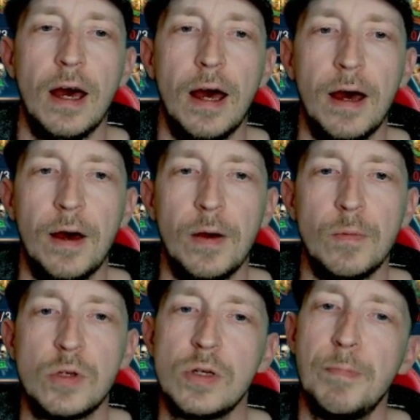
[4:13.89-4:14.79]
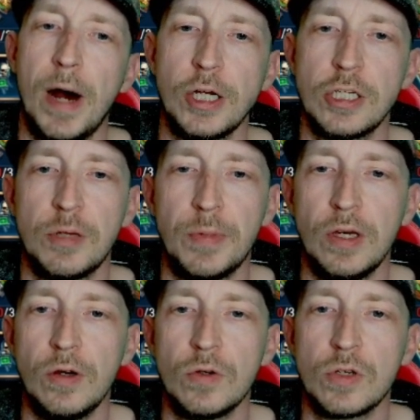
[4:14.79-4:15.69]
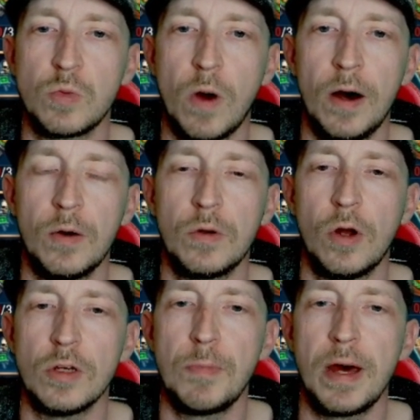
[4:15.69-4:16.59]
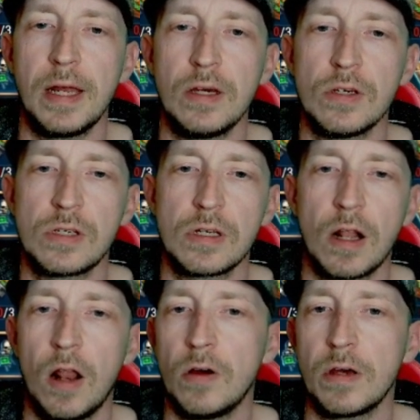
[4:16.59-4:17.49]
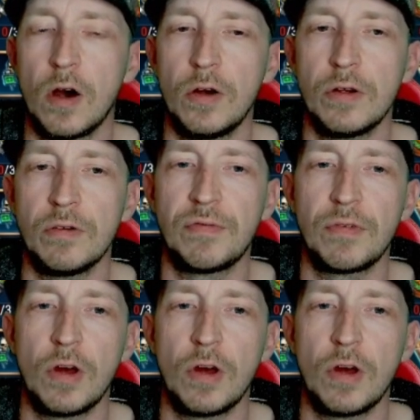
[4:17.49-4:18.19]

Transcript: some badges to be used as well, not as many as like kind of